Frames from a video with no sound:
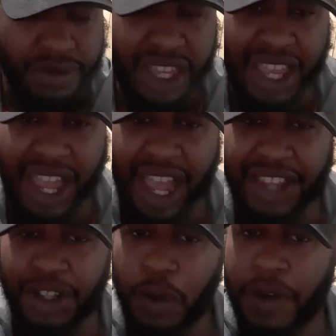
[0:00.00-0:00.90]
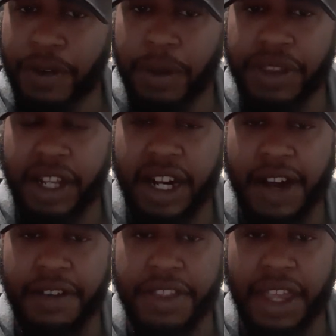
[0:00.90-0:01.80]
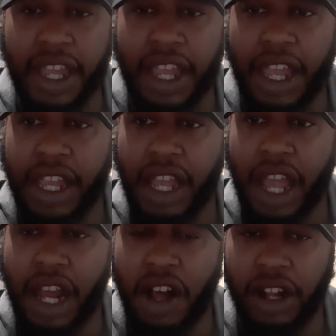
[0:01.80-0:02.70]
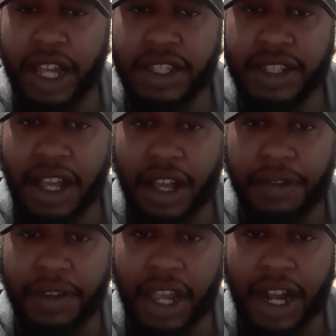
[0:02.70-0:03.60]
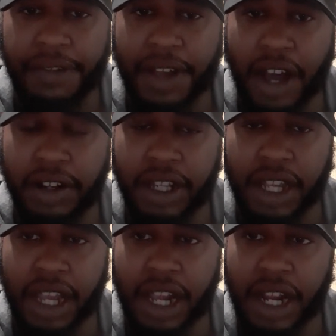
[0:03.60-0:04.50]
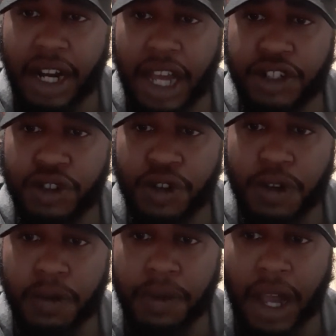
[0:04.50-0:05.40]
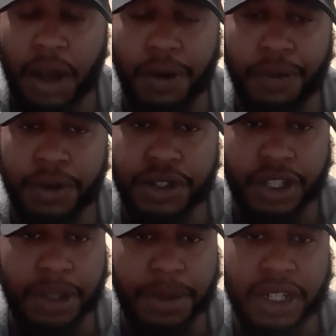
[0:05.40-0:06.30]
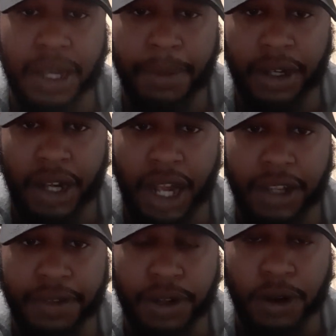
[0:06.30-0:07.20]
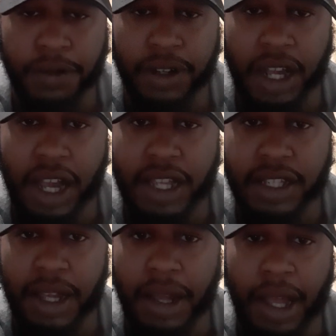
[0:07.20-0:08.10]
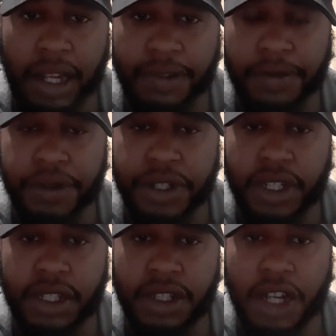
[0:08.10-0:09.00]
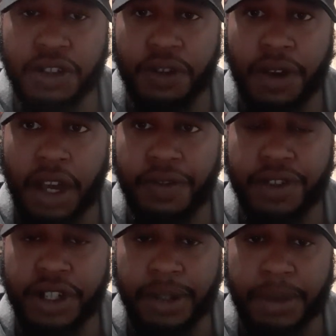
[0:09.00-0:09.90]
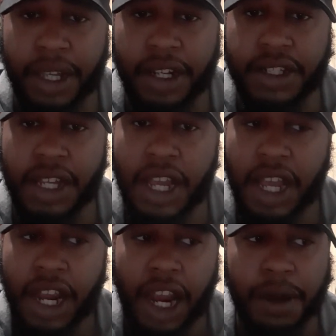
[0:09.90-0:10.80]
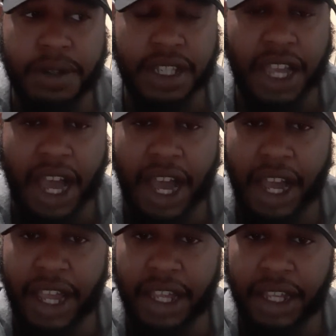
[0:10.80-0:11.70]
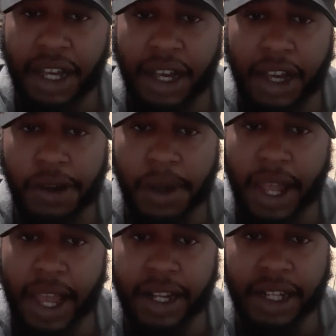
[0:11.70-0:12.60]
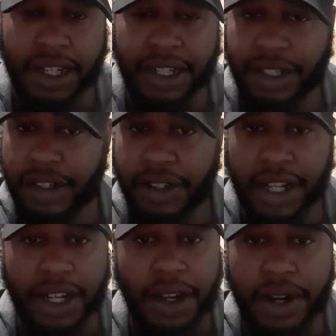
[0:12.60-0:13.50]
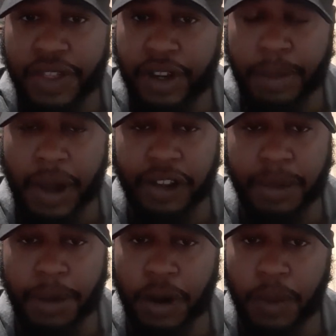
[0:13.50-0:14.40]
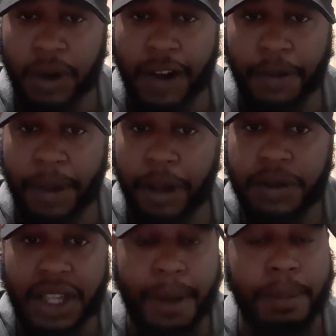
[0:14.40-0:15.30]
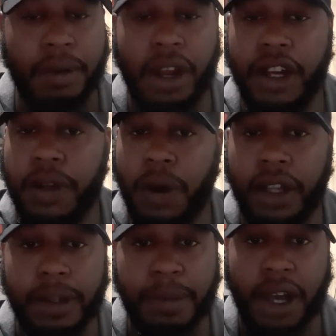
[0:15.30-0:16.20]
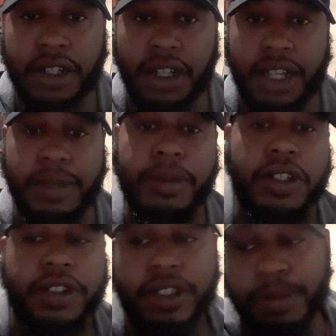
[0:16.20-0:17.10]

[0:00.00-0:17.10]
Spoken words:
It had the quiver with it and everything and all that stuff, and I found it and I drove out Virginia Beach. I live in Norfolk, guys. I live in Virginia, so I drove out Virginia Beach. There was a guy who had it. He, didn't know nothing about the bow or whatever, but it was like brand new out the box, guys. Let me show you this